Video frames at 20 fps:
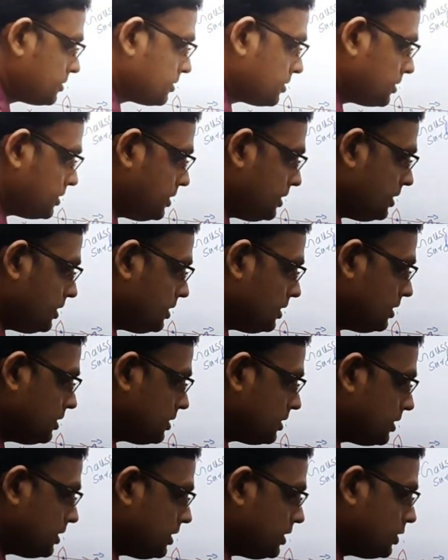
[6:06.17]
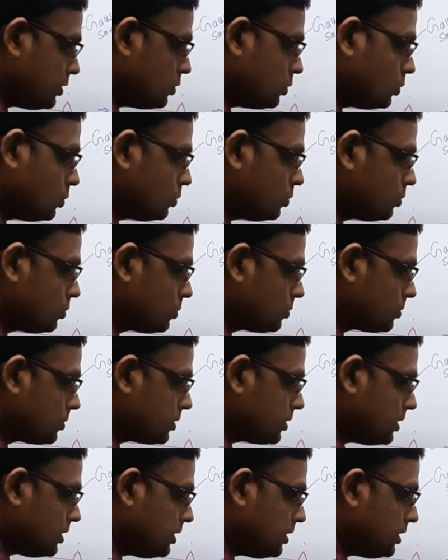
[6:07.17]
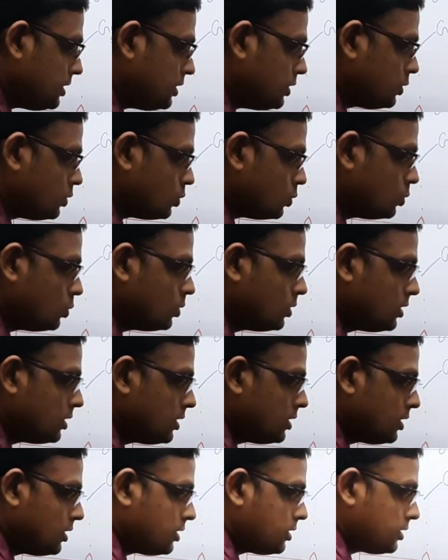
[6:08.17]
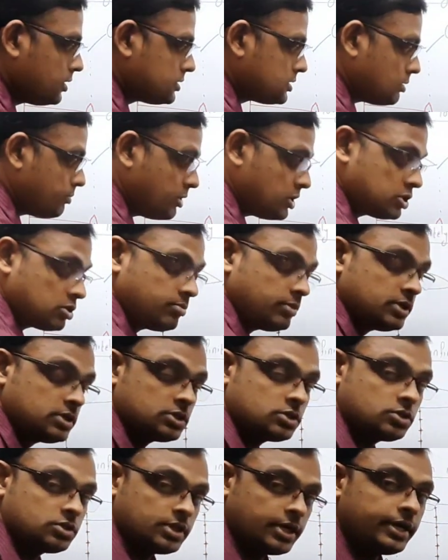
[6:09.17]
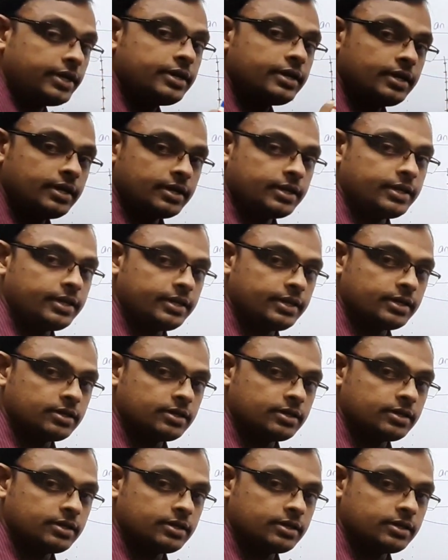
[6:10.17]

E into summation means the entire area.